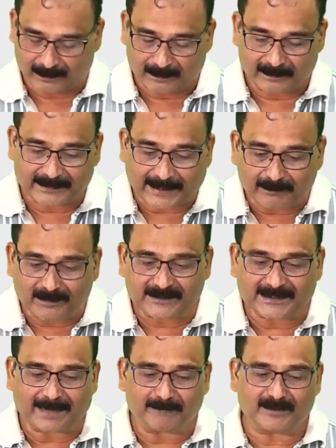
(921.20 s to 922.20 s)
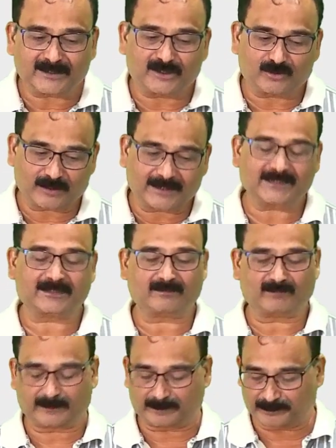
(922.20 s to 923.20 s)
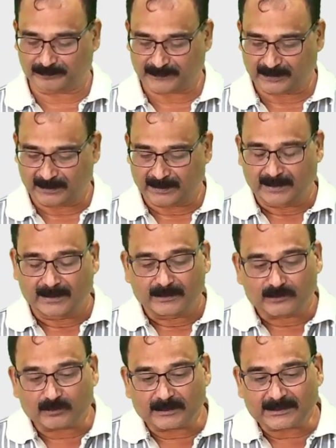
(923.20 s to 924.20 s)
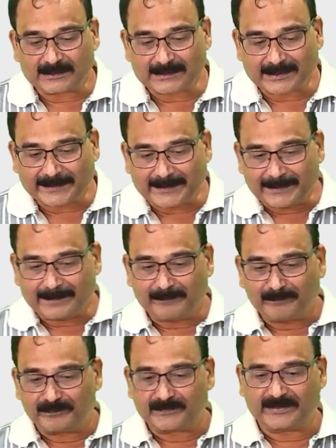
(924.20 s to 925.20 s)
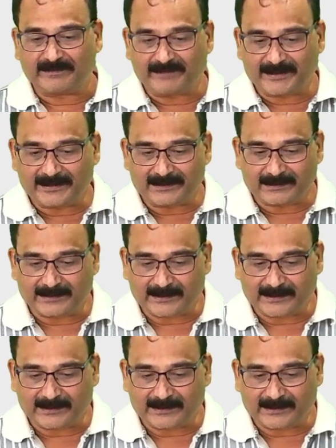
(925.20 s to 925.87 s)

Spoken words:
damage happens to the customer. So this is again given